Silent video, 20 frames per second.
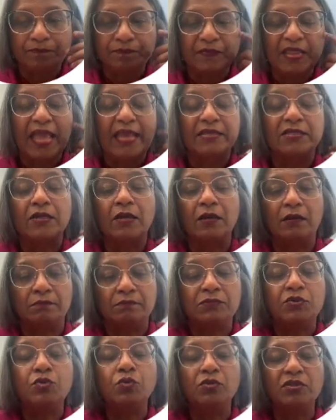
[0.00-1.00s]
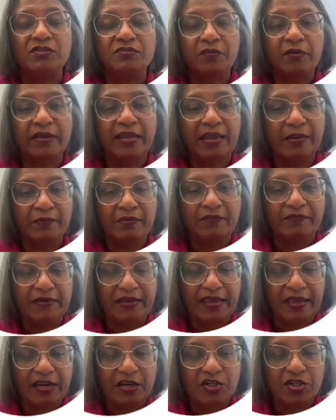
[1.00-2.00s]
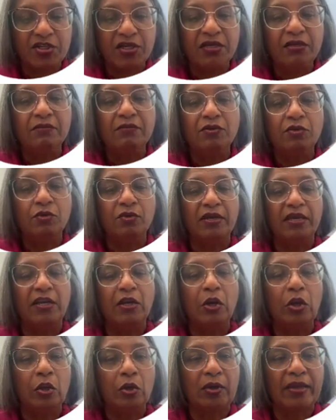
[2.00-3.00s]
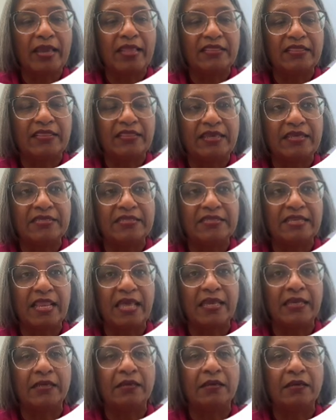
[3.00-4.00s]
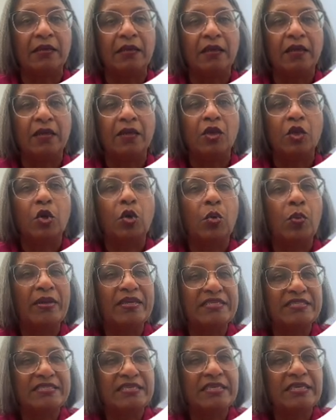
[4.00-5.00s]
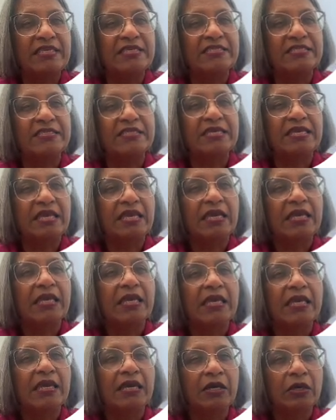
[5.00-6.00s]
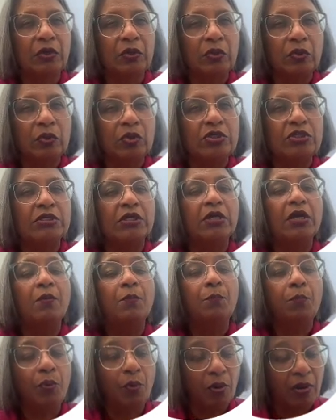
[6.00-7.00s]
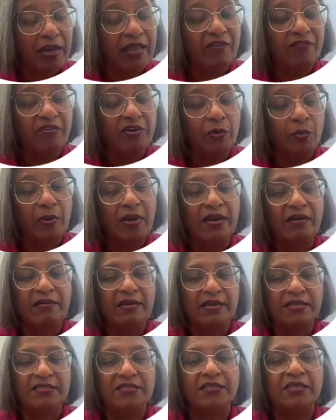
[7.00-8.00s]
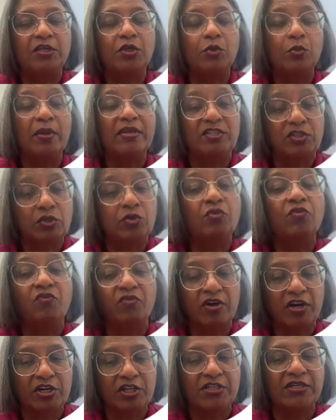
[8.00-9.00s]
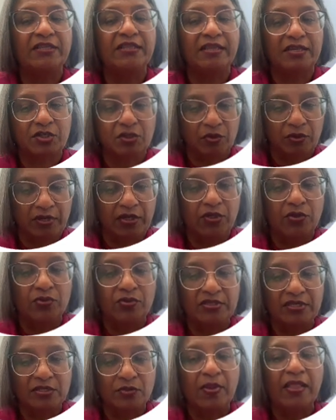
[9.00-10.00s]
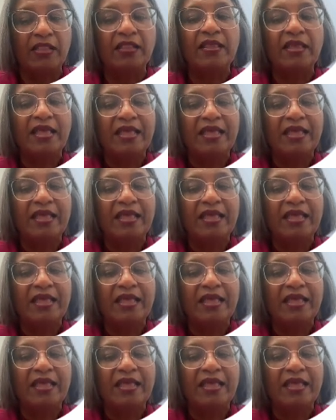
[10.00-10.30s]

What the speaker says: And tools for gamification, you can look at things like quizzes, Kahoot, Poll Everywhere is the USU version that you can use as well.